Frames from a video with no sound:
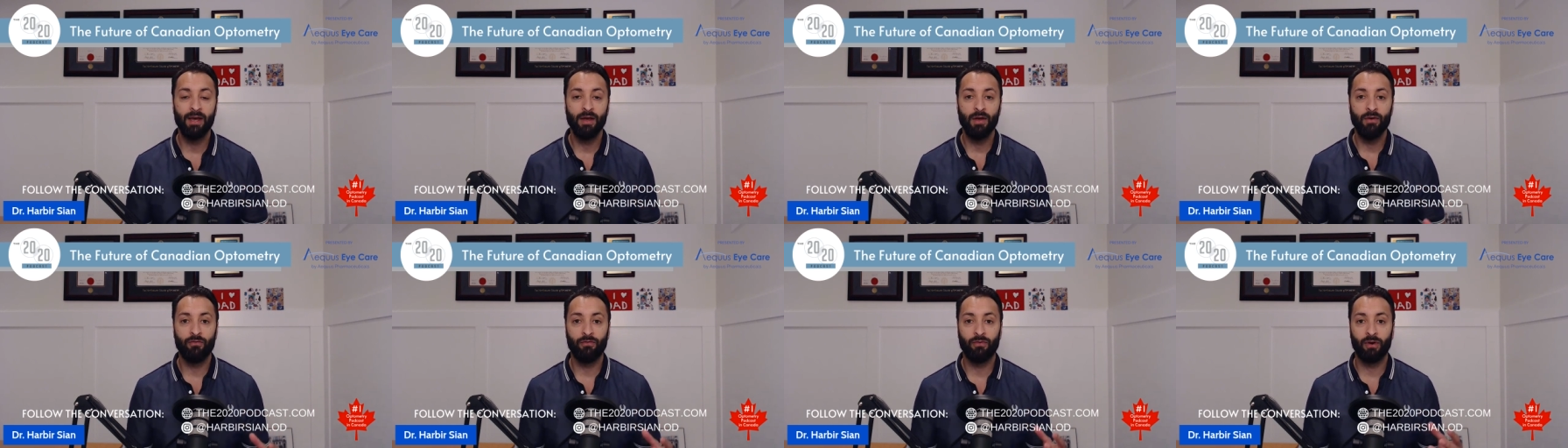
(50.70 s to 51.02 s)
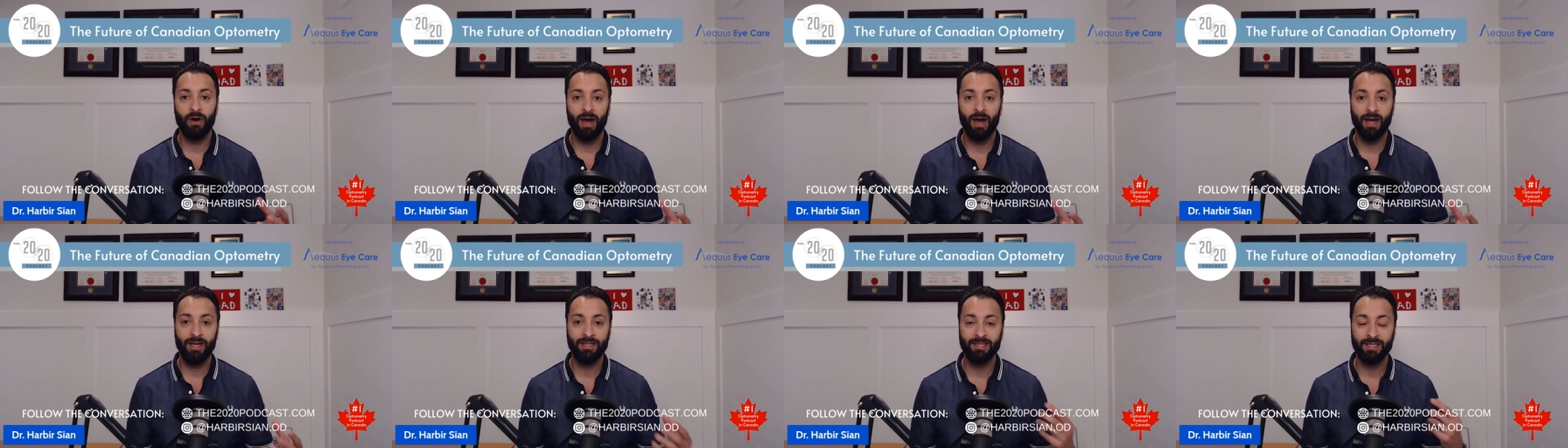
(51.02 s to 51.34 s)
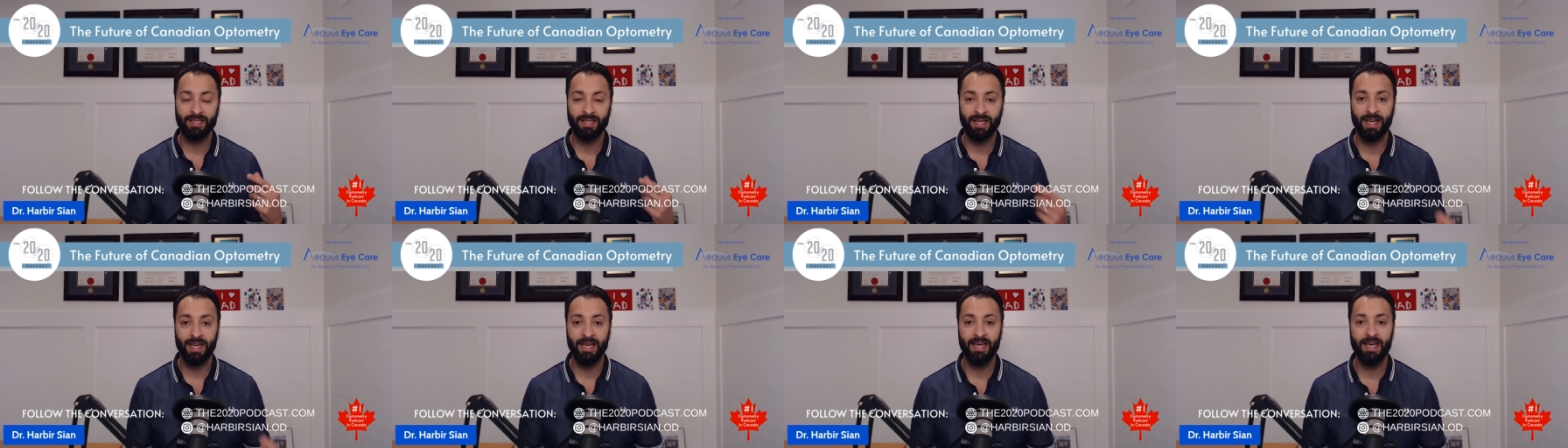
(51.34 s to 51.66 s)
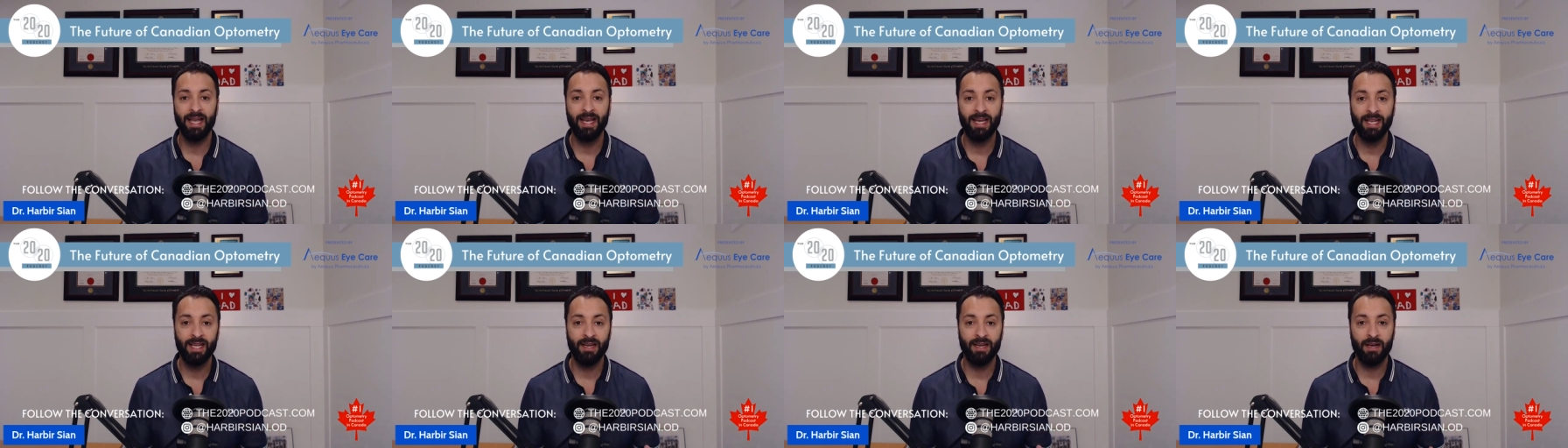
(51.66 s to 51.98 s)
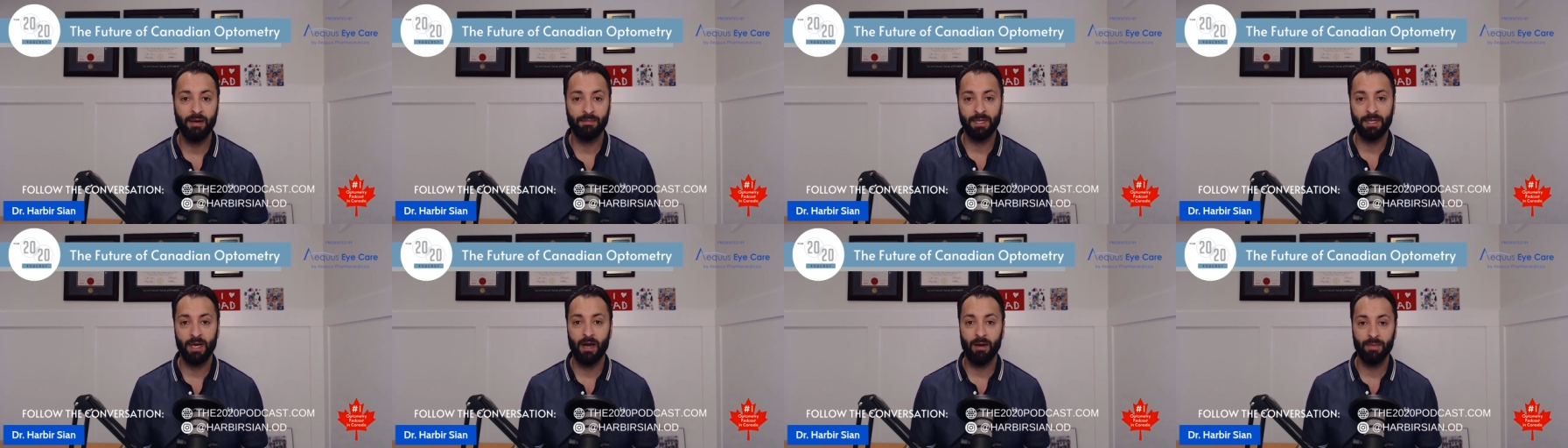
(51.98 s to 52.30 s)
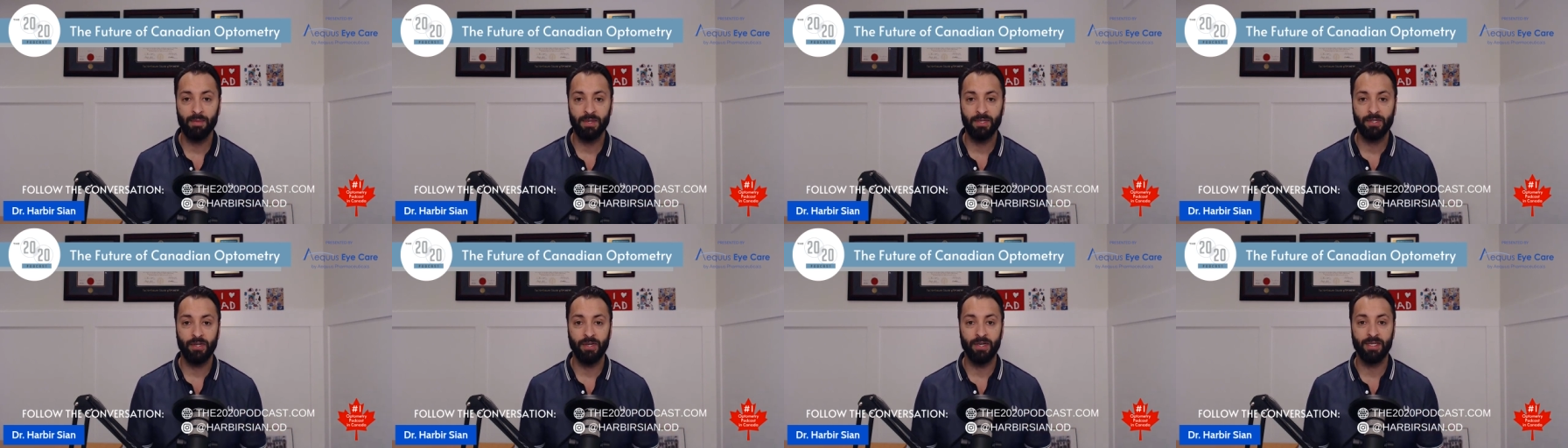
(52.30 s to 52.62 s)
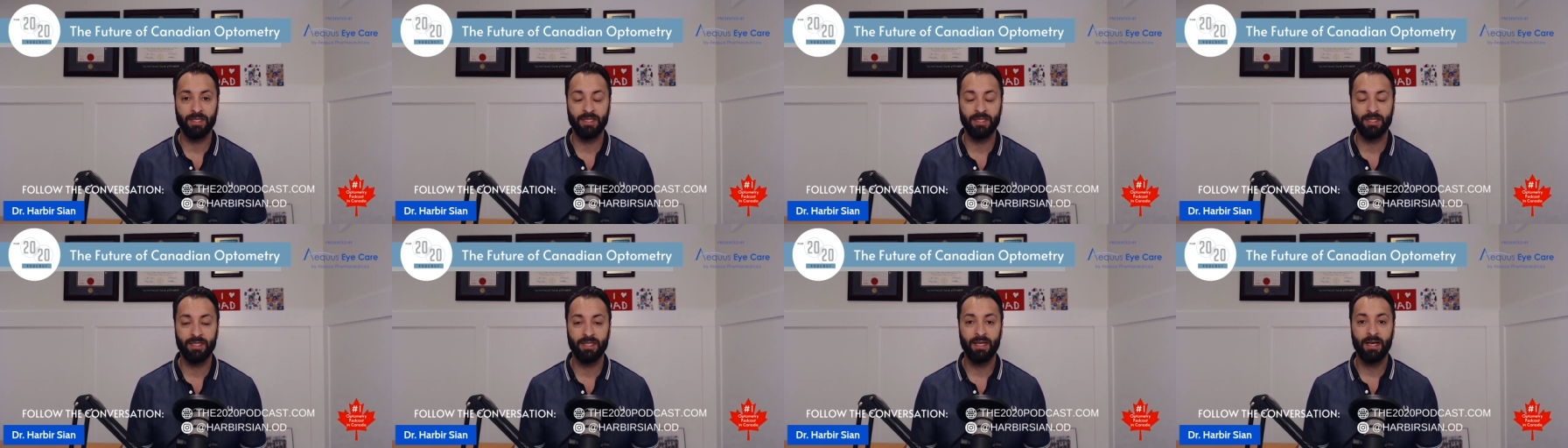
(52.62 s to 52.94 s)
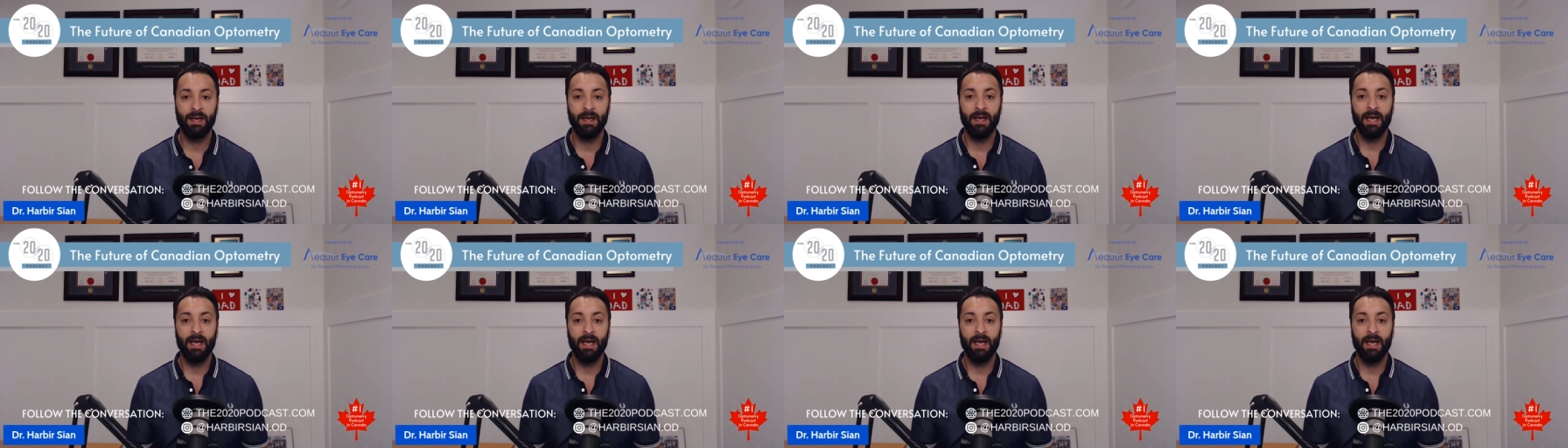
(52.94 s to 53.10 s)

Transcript: for us as Canadian optometrists.